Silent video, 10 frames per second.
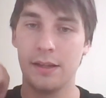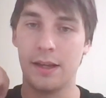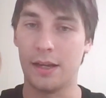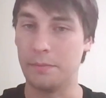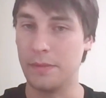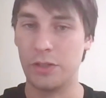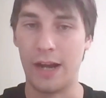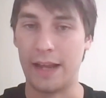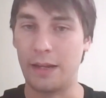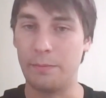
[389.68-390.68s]
um,
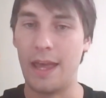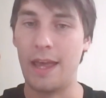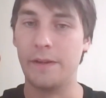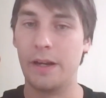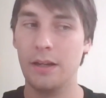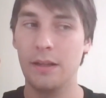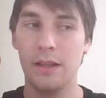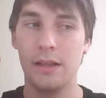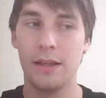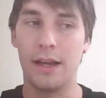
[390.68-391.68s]
tracking behavior,
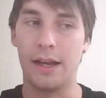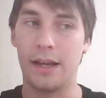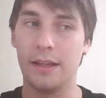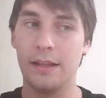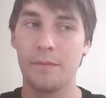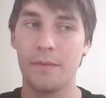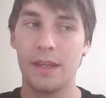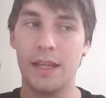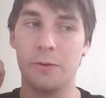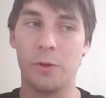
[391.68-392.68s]
uh,
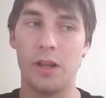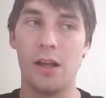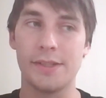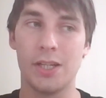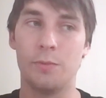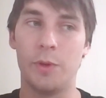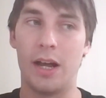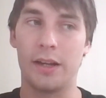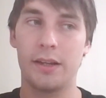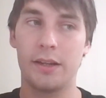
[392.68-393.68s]
it will also
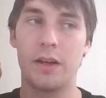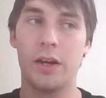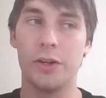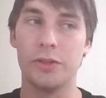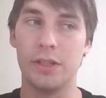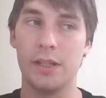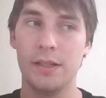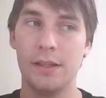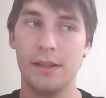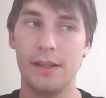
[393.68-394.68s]
block code
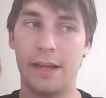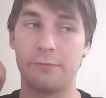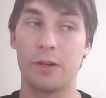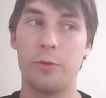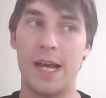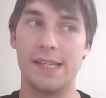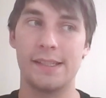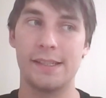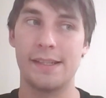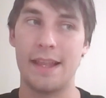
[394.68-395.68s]
and
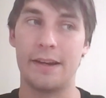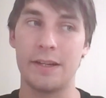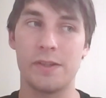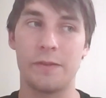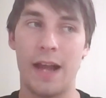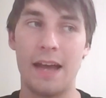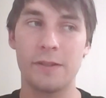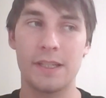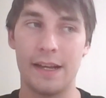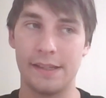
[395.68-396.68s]
requests that are used for
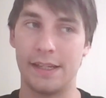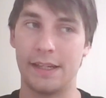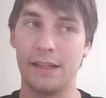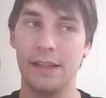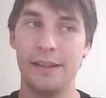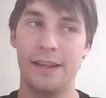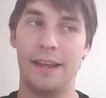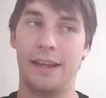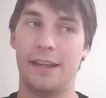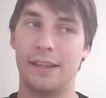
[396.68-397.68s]
advertising,
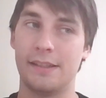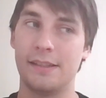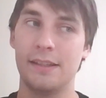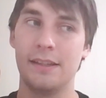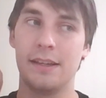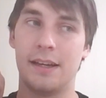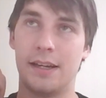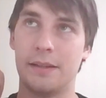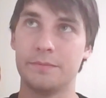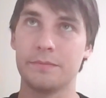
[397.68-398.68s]
and
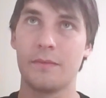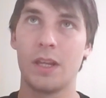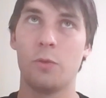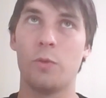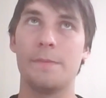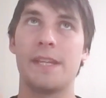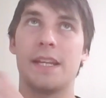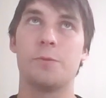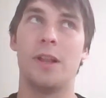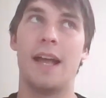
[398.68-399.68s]
um,
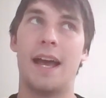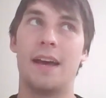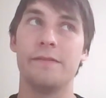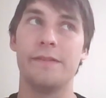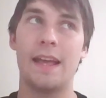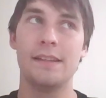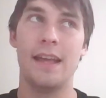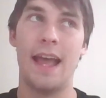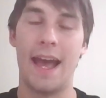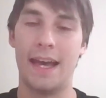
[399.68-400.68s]
websites will have
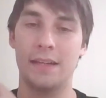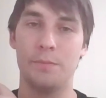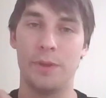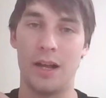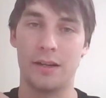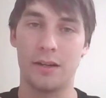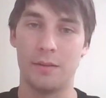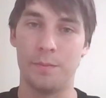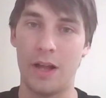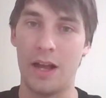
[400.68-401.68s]
ad
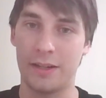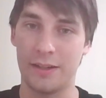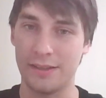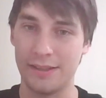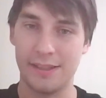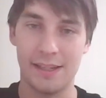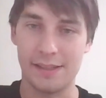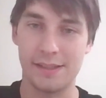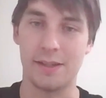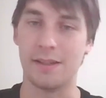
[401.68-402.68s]
blocker blockers
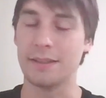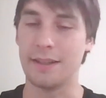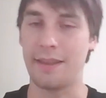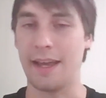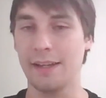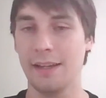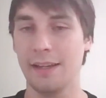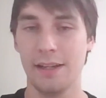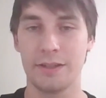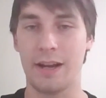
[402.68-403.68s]
installed that
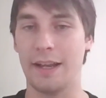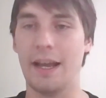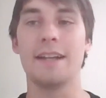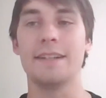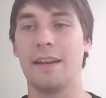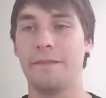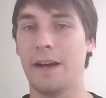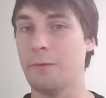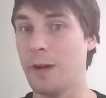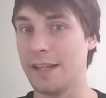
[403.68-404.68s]
try and identify
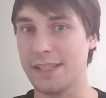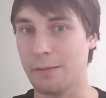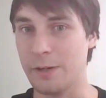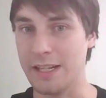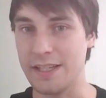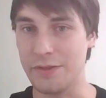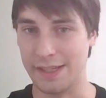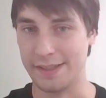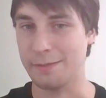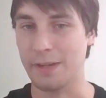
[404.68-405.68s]
when someone is
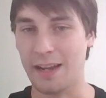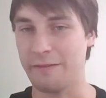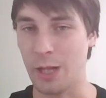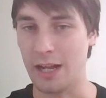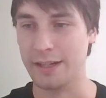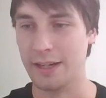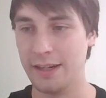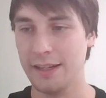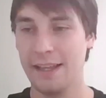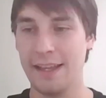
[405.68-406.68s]
using some kind of
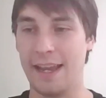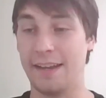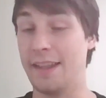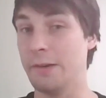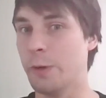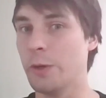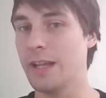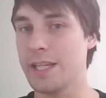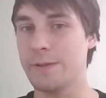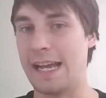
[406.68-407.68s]
blocker and they won't
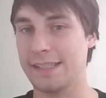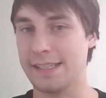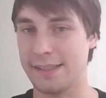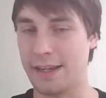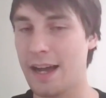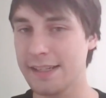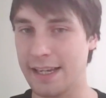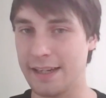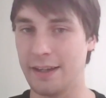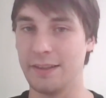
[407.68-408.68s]
let you access the
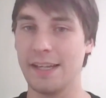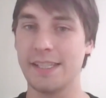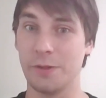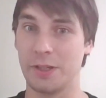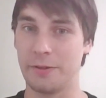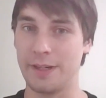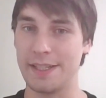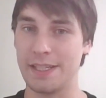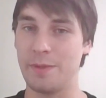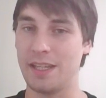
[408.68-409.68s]
content unless you agree
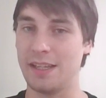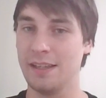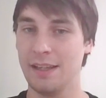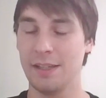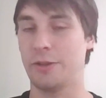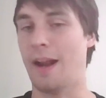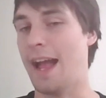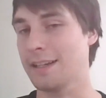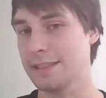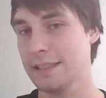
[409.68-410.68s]
to be
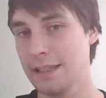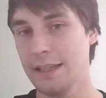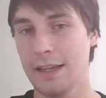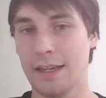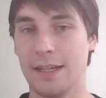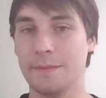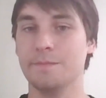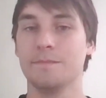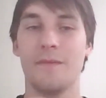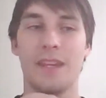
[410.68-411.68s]
tracked.
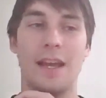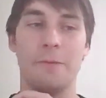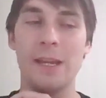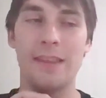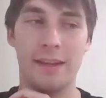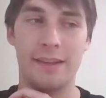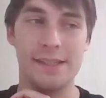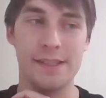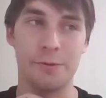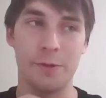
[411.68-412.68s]
Um, and we think this
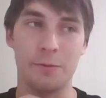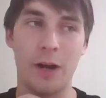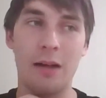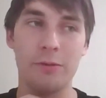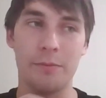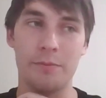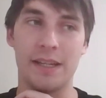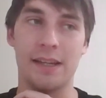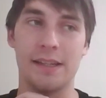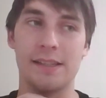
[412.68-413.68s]
is a real problem
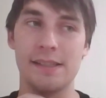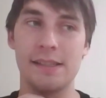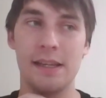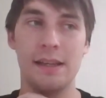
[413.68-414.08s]
because